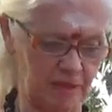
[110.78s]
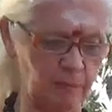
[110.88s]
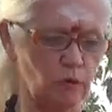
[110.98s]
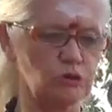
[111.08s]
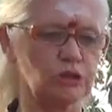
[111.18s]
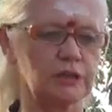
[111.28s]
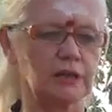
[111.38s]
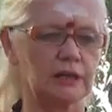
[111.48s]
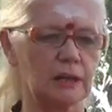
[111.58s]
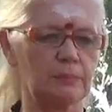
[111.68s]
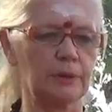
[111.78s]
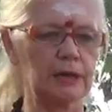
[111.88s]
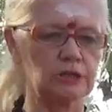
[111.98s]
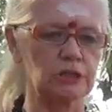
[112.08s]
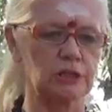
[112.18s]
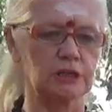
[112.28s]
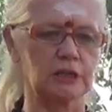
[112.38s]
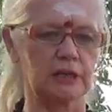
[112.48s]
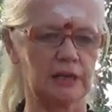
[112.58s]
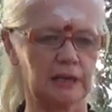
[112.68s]
emotional
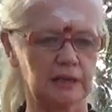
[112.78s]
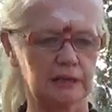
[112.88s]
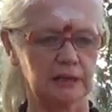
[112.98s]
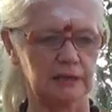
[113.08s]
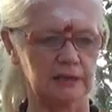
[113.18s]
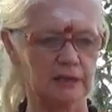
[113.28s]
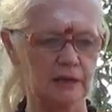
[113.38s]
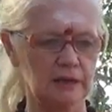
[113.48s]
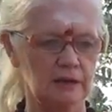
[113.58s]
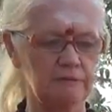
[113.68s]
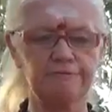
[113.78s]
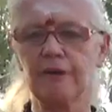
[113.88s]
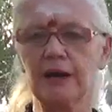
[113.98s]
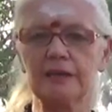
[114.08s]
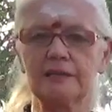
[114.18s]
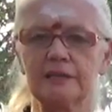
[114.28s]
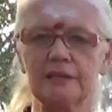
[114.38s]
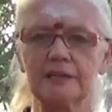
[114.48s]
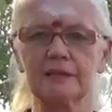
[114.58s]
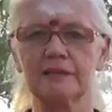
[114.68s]
pressure and a fight
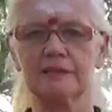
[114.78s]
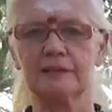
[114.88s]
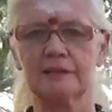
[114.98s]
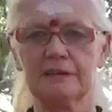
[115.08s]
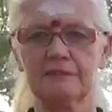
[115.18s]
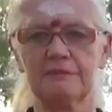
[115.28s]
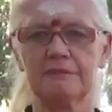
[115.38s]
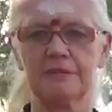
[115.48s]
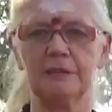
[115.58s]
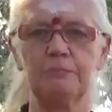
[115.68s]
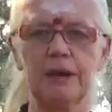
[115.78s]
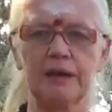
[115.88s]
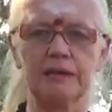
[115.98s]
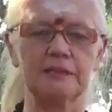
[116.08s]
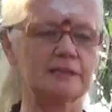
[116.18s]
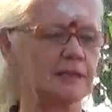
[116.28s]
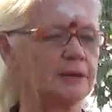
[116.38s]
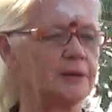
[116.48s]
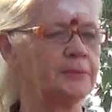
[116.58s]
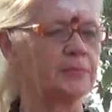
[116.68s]
with the parents.
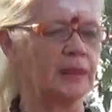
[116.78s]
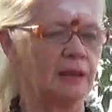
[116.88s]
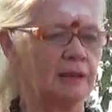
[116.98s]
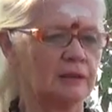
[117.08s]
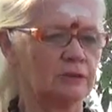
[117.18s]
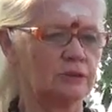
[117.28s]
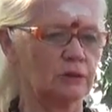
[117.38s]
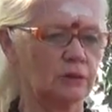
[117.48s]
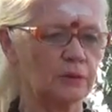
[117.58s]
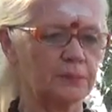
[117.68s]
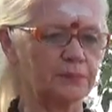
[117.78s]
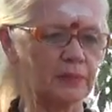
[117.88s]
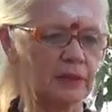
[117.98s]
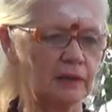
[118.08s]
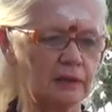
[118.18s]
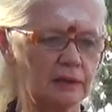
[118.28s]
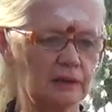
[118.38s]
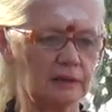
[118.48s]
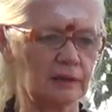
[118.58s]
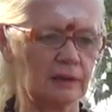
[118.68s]
So
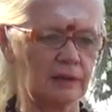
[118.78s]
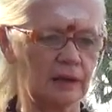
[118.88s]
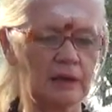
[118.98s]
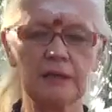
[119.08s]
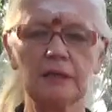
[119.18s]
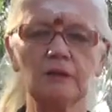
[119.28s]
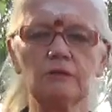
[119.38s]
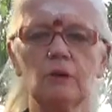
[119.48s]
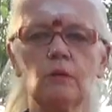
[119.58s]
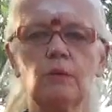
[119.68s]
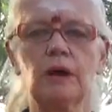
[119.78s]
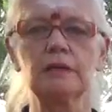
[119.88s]
I did not know where